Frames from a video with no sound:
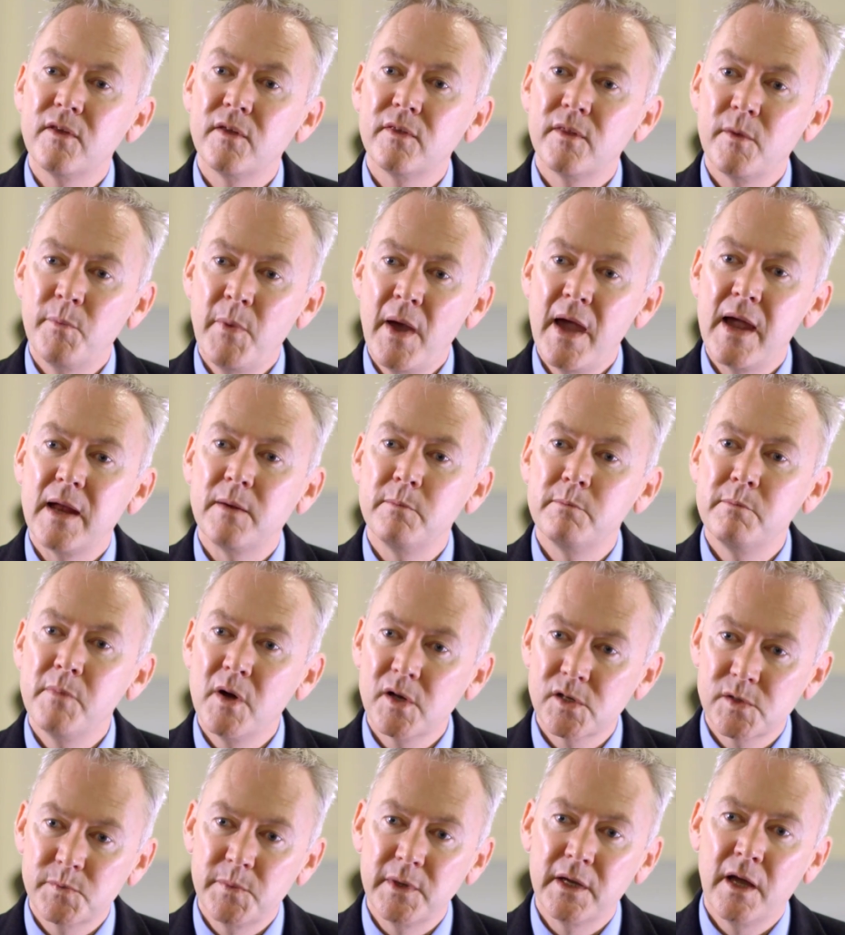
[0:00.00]
that the pain
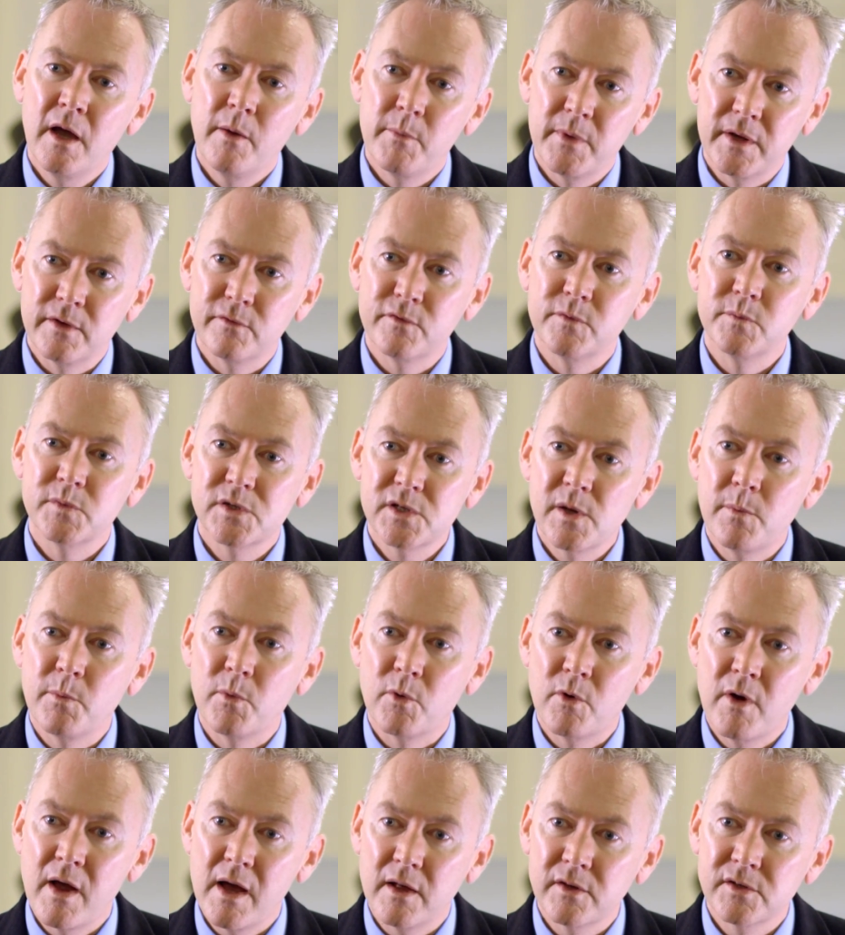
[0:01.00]
must be coming from
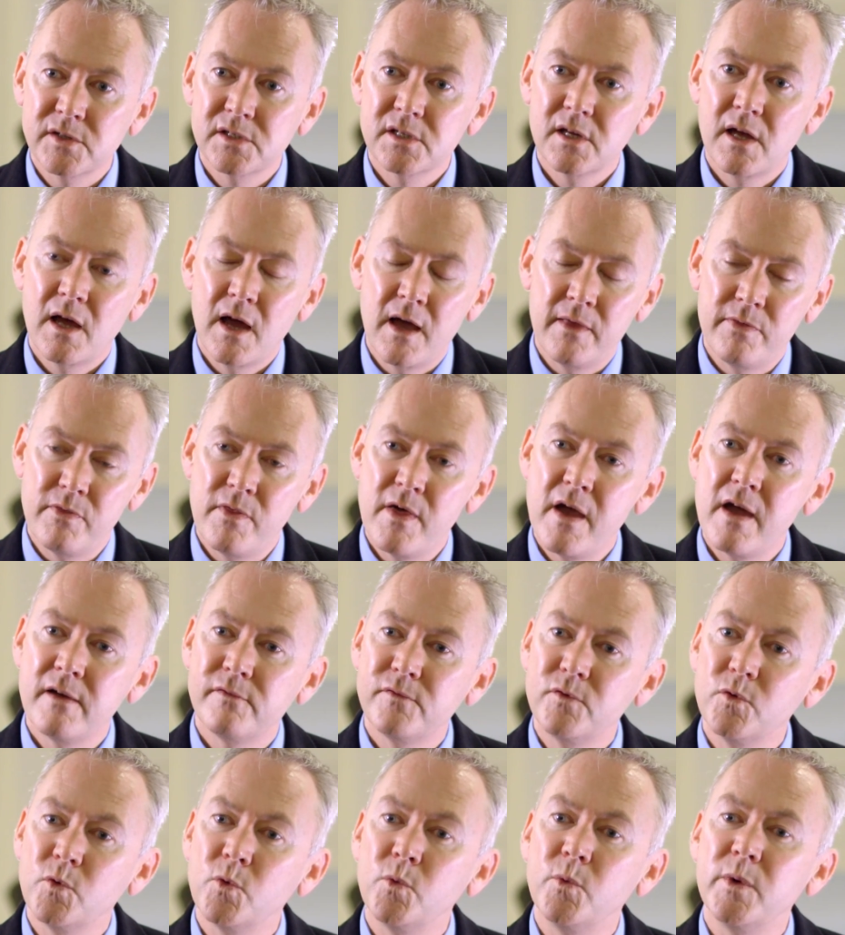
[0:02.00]
somewhere else, and
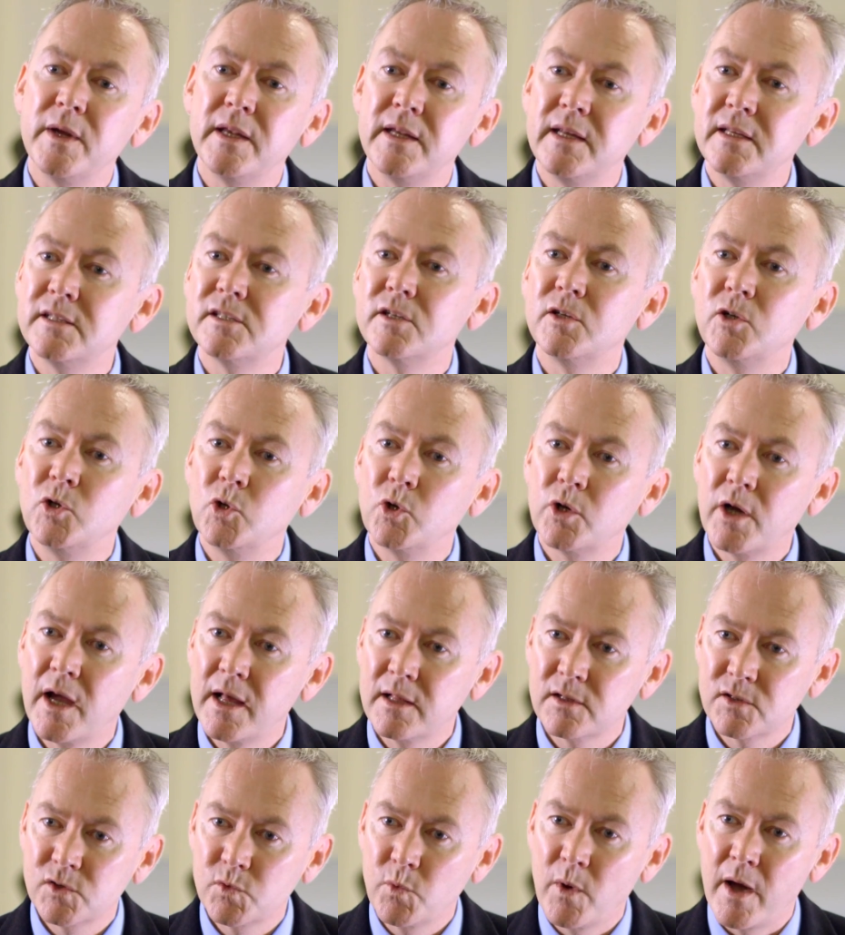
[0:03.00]
therefore we need to look
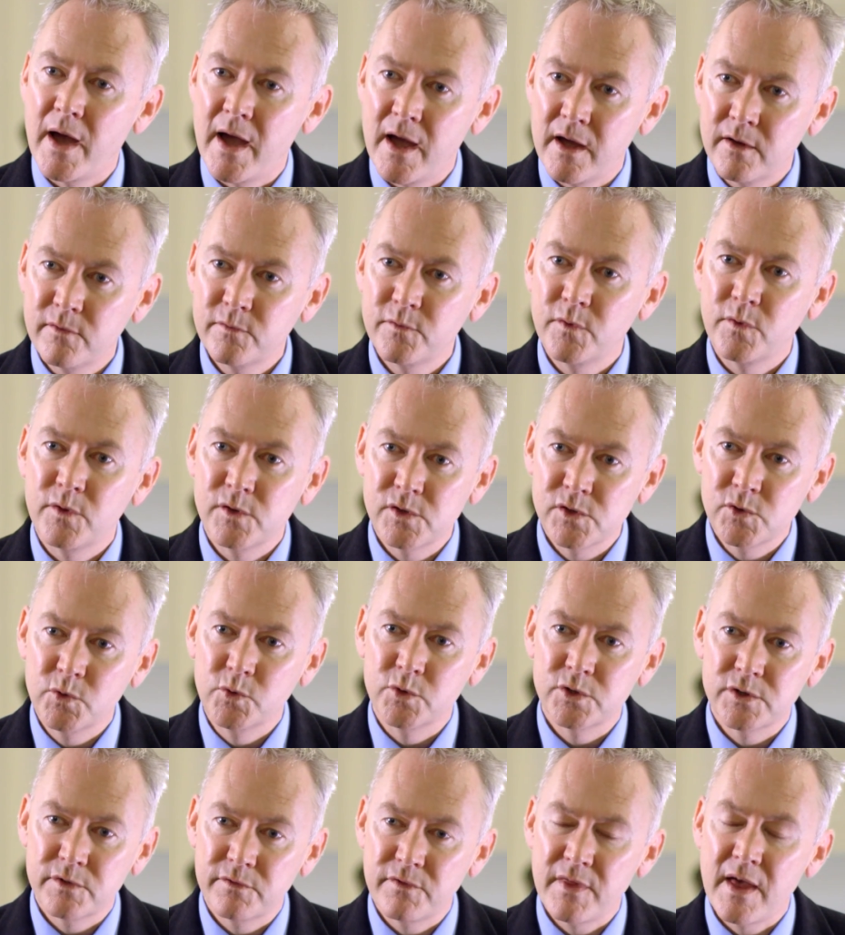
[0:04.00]
elsewhere for the
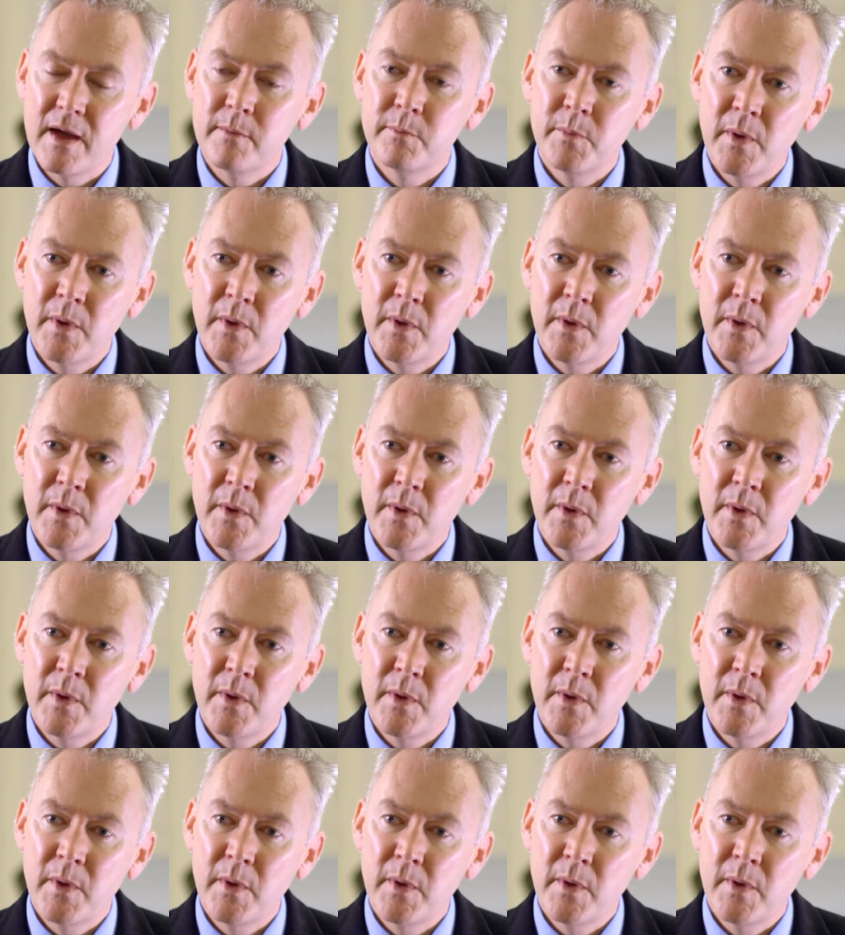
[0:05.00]
source of that